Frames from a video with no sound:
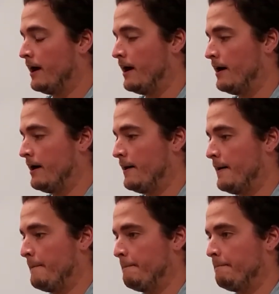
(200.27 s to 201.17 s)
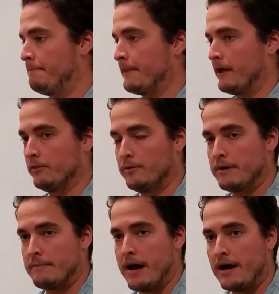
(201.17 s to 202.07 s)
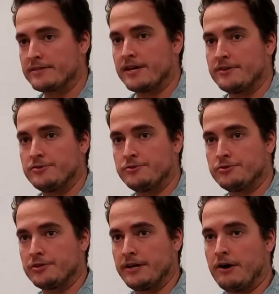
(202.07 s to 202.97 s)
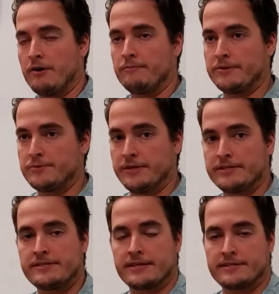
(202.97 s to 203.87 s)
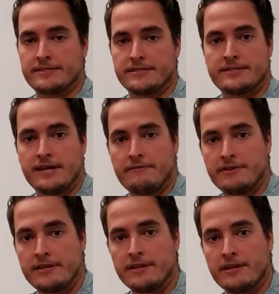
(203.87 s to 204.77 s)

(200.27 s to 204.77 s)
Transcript: Aluminum oxides usually are between 6 and 7.